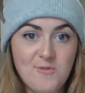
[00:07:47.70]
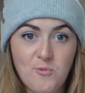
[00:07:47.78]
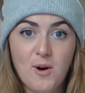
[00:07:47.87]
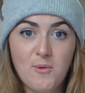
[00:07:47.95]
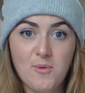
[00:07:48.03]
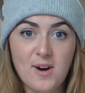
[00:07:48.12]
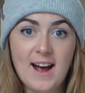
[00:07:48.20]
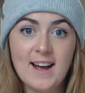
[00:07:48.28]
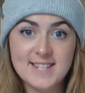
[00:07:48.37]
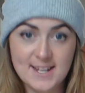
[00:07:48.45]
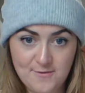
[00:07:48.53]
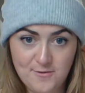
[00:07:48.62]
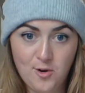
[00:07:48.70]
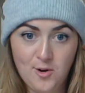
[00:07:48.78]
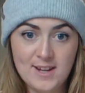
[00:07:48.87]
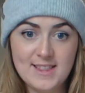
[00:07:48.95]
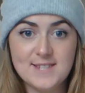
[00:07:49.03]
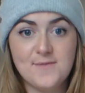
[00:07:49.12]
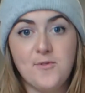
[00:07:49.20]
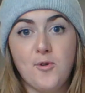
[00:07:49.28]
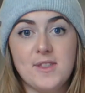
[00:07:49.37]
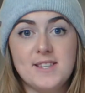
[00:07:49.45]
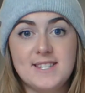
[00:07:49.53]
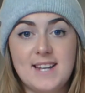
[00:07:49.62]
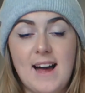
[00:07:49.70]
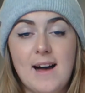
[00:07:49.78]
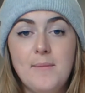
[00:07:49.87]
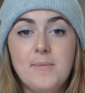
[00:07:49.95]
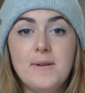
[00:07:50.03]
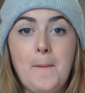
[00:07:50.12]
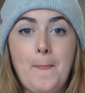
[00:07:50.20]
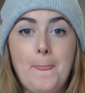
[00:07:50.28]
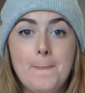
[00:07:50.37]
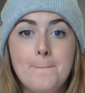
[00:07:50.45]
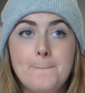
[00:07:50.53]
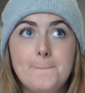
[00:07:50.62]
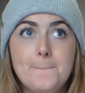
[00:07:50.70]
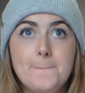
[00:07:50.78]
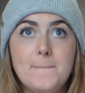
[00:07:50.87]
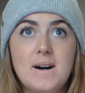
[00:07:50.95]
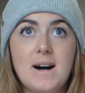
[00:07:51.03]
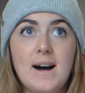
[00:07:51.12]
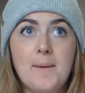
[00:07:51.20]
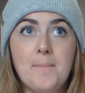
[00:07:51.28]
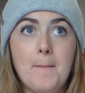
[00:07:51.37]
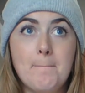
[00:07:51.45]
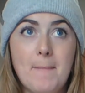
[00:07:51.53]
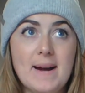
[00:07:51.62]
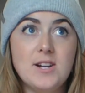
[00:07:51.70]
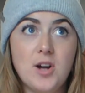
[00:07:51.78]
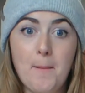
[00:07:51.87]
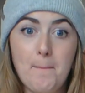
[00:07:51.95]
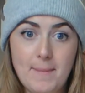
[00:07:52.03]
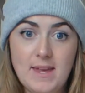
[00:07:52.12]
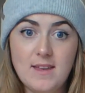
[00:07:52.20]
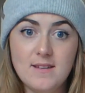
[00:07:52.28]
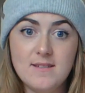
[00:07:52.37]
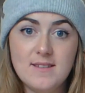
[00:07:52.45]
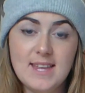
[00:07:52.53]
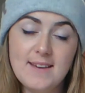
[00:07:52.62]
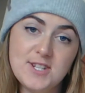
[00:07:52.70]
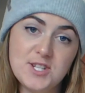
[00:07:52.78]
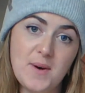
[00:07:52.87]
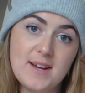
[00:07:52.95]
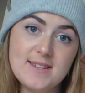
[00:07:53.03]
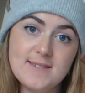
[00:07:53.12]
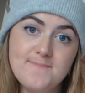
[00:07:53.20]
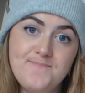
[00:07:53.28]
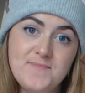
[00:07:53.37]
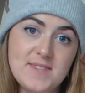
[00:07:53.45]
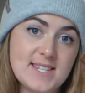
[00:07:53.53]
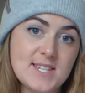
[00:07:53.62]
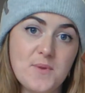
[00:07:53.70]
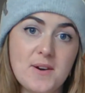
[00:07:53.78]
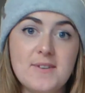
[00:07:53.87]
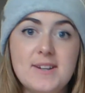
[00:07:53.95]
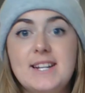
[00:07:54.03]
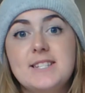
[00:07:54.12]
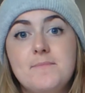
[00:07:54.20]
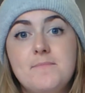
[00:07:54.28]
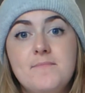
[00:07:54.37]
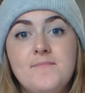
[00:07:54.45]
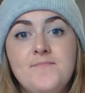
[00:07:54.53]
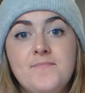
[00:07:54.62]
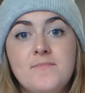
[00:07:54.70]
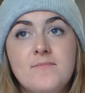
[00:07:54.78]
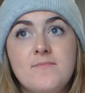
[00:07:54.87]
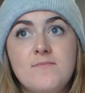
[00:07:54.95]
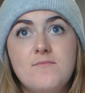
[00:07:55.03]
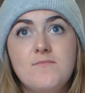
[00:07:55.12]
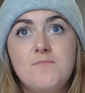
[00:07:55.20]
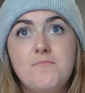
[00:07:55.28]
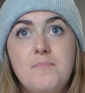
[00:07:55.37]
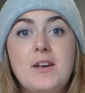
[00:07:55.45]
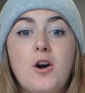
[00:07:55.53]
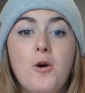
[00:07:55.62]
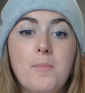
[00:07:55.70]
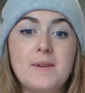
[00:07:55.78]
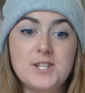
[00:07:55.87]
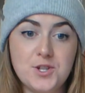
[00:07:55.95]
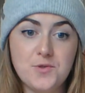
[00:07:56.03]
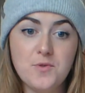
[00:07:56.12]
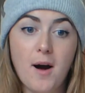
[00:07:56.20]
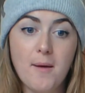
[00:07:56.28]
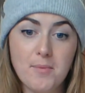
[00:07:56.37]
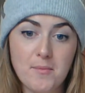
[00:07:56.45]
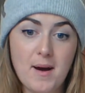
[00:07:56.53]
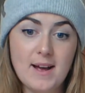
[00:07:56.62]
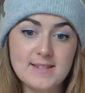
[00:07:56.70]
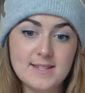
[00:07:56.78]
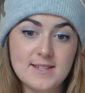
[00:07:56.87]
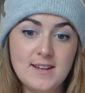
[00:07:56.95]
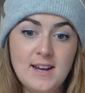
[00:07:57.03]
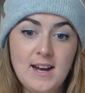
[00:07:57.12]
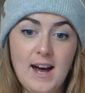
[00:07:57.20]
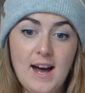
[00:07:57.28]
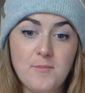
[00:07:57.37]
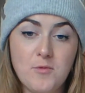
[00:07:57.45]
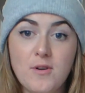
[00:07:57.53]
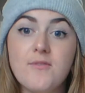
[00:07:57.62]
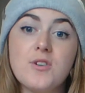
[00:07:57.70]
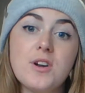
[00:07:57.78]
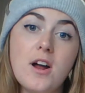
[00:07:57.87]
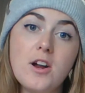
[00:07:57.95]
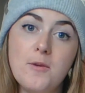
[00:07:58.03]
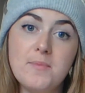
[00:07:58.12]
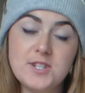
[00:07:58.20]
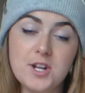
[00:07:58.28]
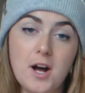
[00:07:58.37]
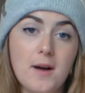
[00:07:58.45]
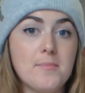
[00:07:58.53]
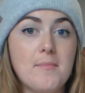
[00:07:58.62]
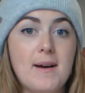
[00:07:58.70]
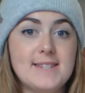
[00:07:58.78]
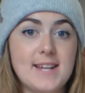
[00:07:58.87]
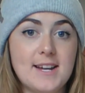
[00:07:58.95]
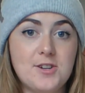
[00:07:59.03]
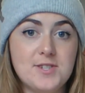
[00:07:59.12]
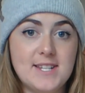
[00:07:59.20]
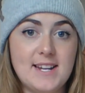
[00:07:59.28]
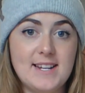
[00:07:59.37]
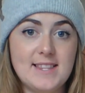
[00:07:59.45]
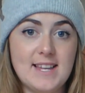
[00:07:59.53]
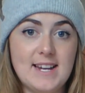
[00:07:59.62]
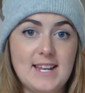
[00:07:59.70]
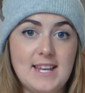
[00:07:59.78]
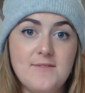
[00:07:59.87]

what we're asking for in this fourth step might not be given to us. This is where we need to be open to compromise. Or if we're not open to compromise, understanding that